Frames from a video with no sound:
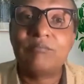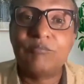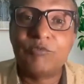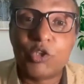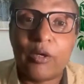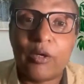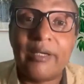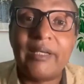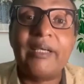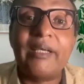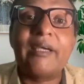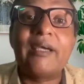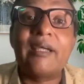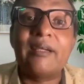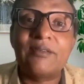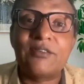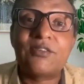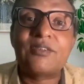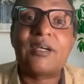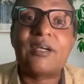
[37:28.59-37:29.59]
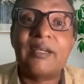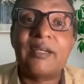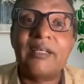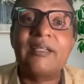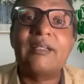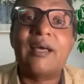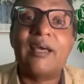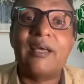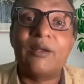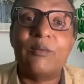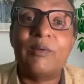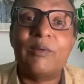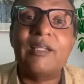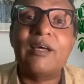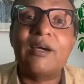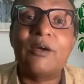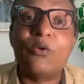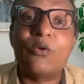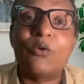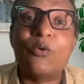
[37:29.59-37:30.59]
joining and studying the
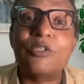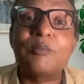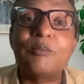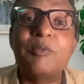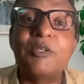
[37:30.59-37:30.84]
Ayurveda course,